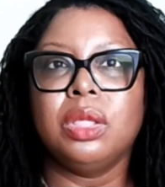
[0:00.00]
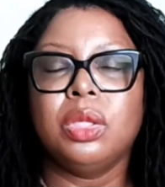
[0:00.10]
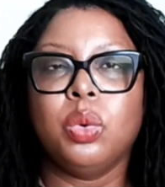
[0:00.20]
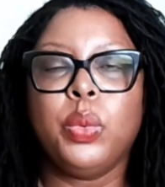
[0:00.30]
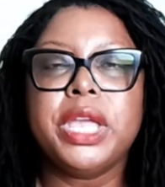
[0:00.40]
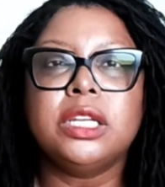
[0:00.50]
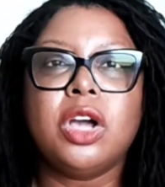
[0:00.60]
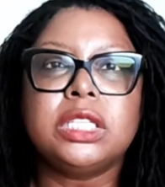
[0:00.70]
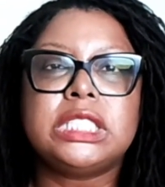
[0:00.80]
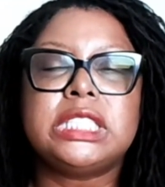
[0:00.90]
We are
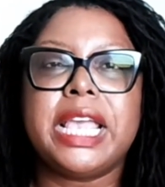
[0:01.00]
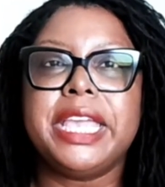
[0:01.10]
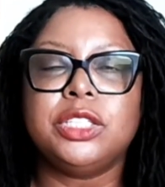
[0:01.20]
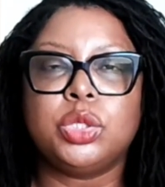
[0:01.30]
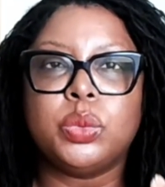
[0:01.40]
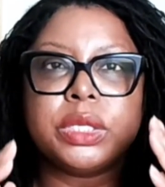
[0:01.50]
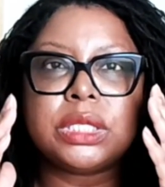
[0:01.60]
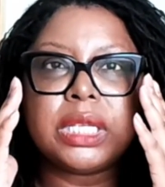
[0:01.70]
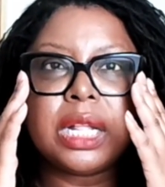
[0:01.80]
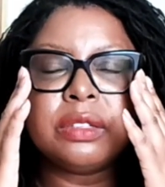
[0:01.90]
not saying to
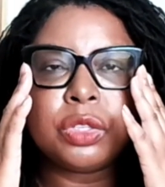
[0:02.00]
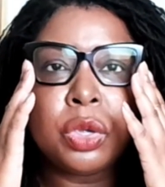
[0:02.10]
ourselves